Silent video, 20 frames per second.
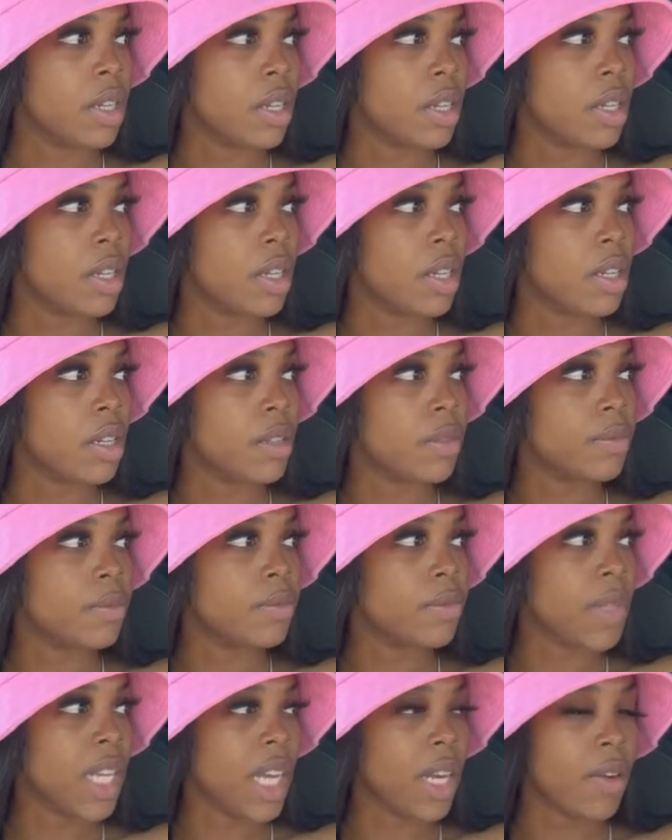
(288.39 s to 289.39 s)

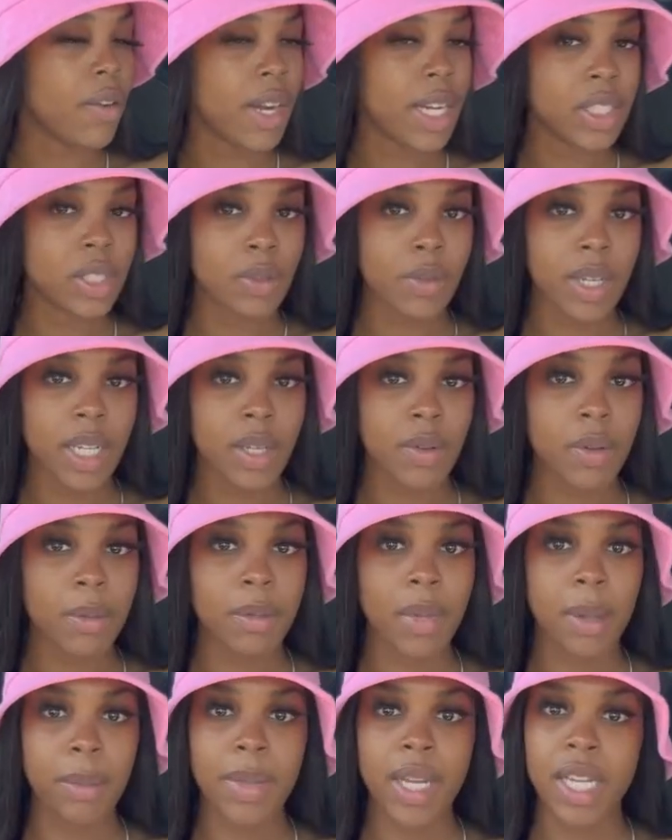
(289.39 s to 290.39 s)
I graduated with
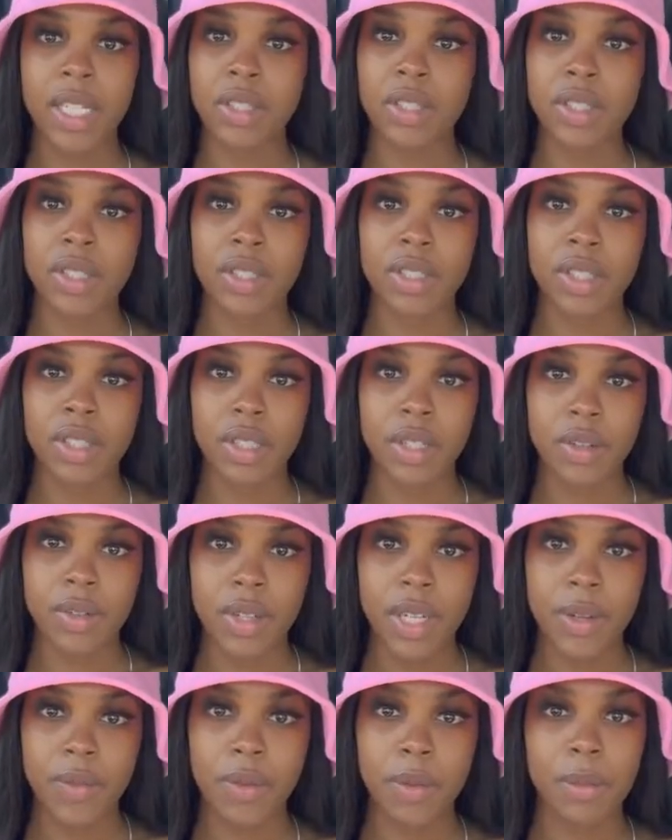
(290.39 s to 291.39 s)
my bachelor's
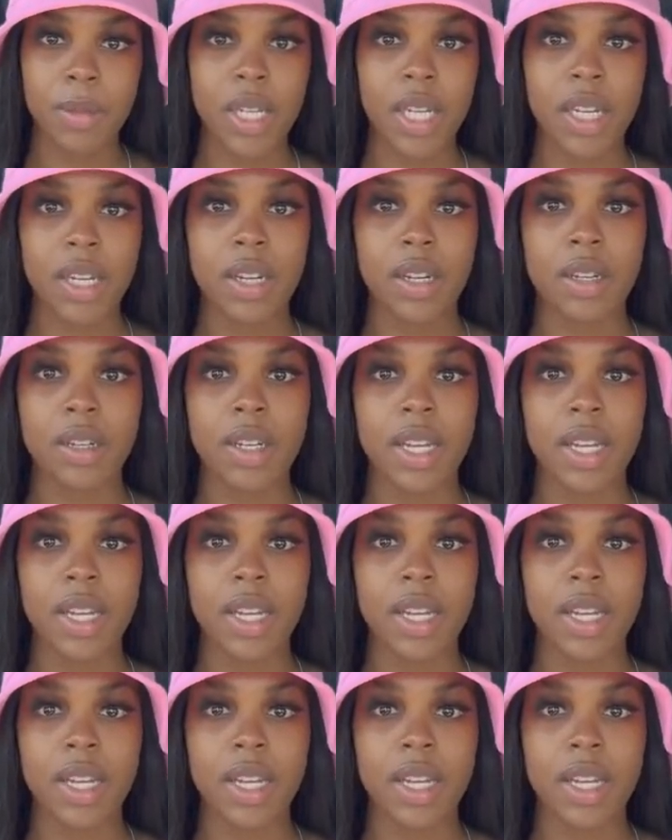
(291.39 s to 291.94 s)
degree from there.